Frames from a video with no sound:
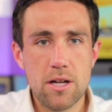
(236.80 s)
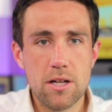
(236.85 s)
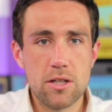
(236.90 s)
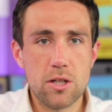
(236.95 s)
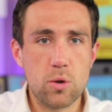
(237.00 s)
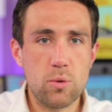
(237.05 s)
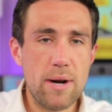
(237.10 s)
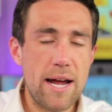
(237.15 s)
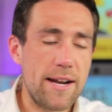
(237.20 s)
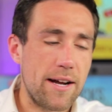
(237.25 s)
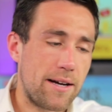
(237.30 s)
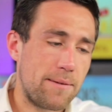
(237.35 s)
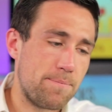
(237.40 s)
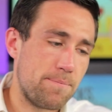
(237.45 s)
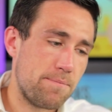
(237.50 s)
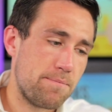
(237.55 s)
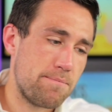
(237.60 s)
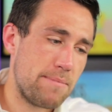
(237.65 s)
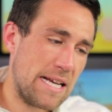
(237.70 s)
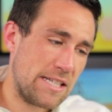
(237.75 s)
Loretta
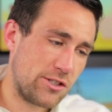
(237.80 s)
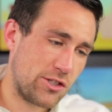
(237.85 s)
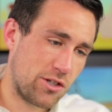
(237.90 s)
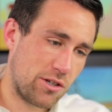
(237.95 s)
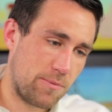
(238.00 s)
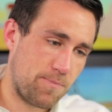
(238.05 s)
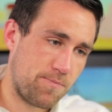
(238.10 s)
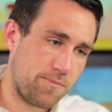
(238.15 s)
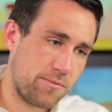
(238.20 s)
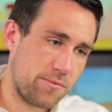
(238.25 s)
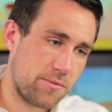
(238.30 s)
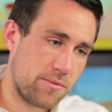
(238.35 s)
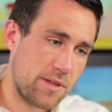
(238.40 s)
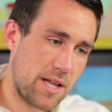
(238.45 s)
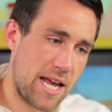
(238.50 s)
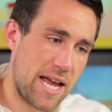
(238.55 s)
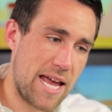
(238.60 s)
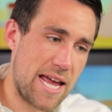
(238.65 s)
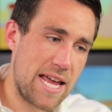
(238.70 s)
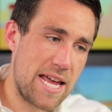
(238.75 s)
Mester,
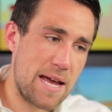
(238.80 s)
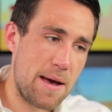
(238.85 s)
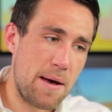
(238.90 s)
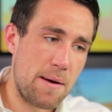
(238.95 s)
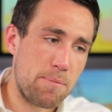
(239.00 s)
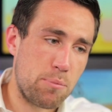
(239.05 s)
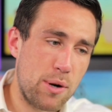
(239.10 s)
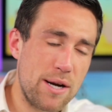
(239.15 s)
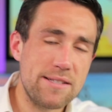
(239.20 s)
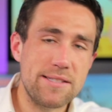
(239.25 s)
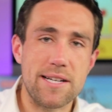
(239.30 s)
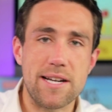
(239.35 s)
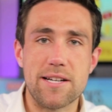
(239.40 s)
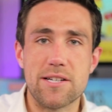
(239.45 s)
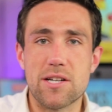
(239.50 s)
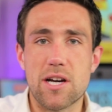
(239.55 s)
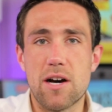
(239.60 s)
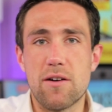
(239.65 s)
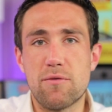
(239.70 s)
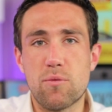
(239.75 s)
a
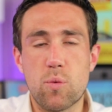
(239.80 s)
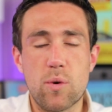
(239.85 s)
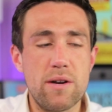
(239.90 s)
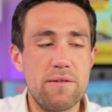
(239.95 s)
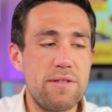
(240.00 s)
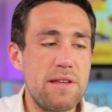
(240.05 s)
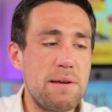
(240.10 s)
president of one of